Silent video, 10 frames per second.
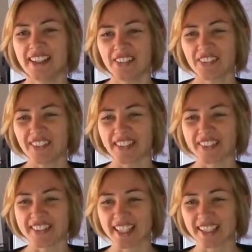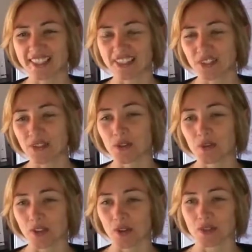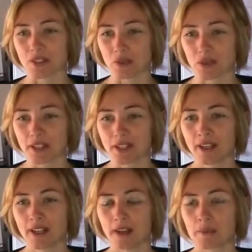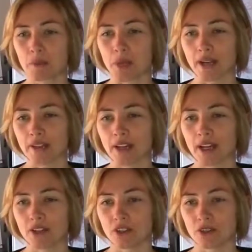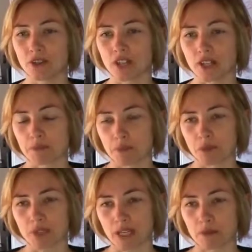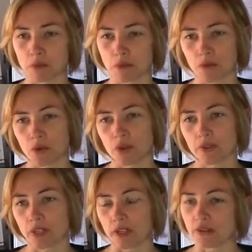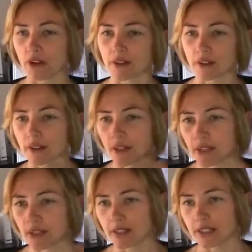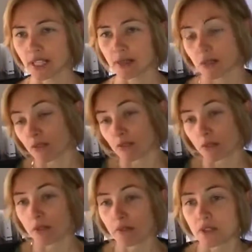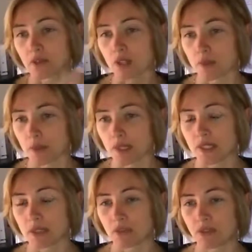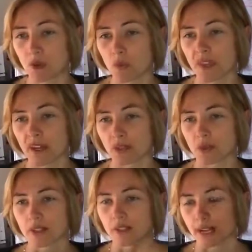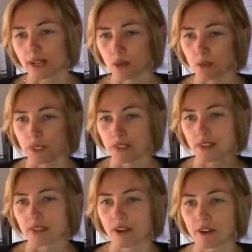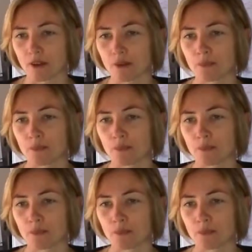what I was getting into or what I was doing. But I knew that I'd built teams before and that I'd run teams and pretty much run a business before without doing the actual business side of it.